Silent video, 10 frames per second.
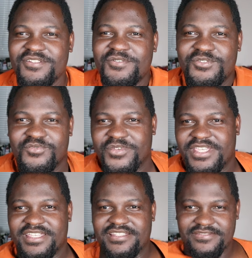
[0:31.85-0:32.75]
Looks
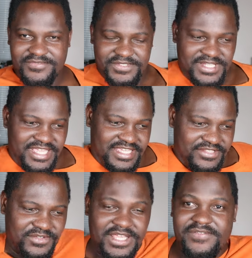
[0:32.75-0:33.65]
weird. Looks like
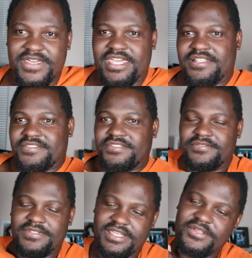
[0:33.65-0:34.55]
I don't have
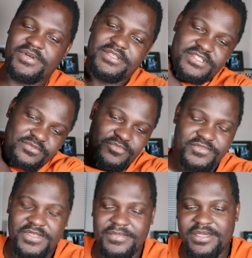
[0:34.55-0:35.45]
hands. Anyway, I just
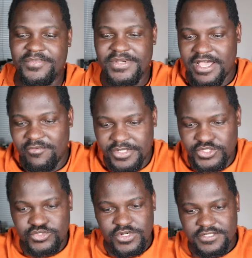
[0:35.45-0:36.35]
put them up. I'll
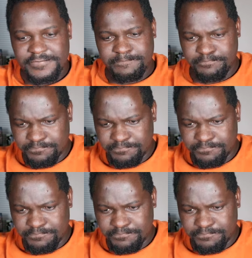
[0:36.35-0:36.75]
be strong.